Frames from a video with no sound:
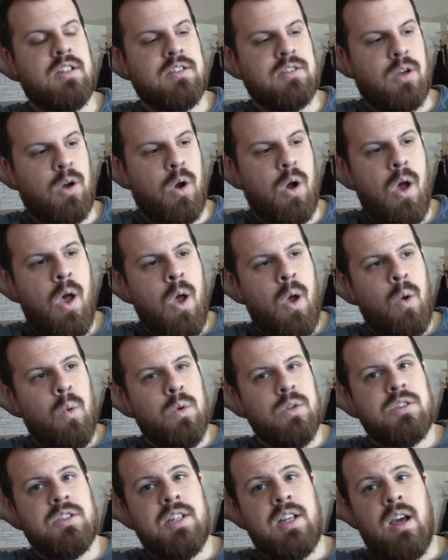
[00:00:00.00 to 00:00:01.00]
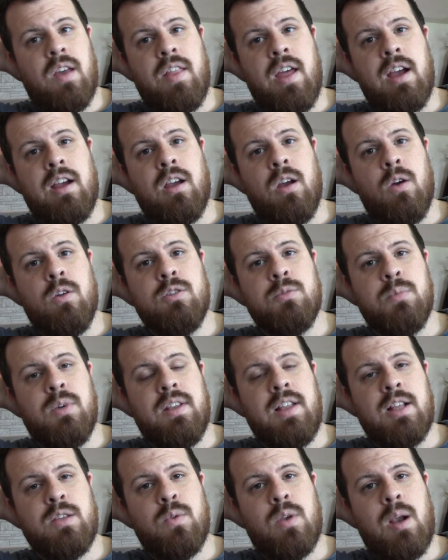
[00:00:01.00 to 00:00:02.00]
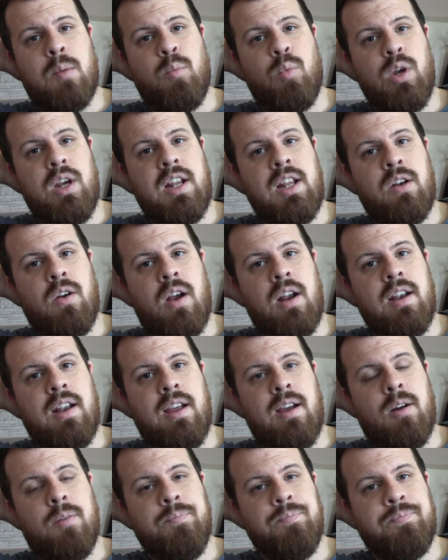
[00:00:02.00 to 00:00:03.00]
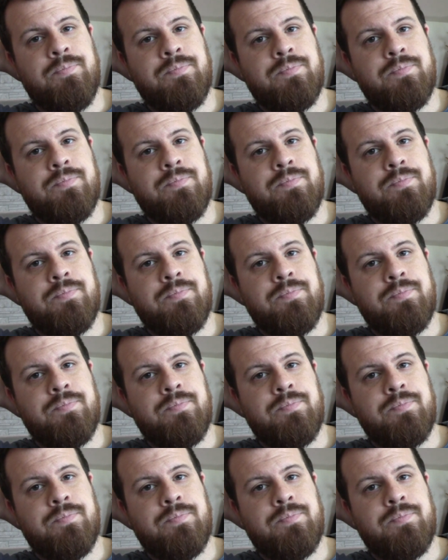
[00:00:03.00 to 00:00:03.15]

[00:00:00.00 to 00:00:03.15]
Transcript: So we'll see how that goes, but that's what I'm reading right now.